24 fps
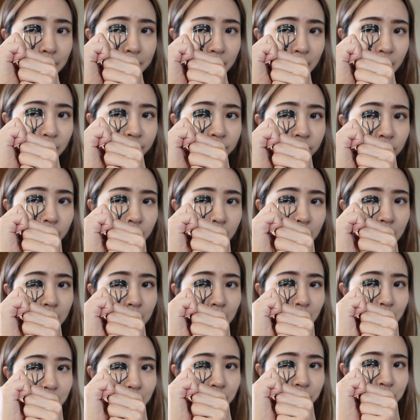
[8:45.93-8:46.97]
bad for my
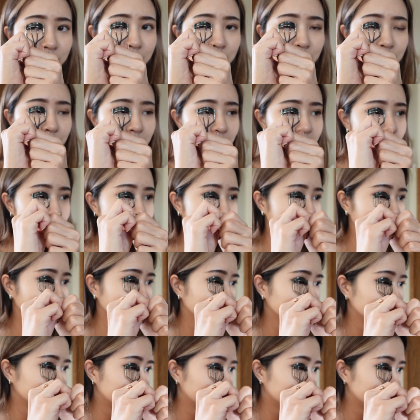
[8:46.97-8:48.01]
eyelashes, but
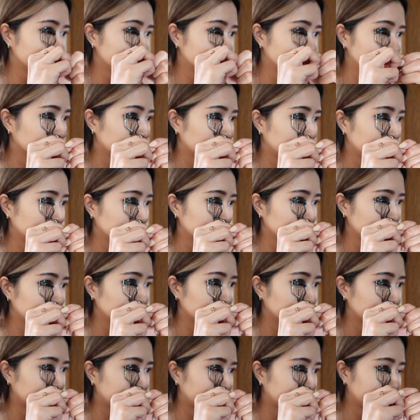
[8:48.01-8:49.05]
what are you gonna do?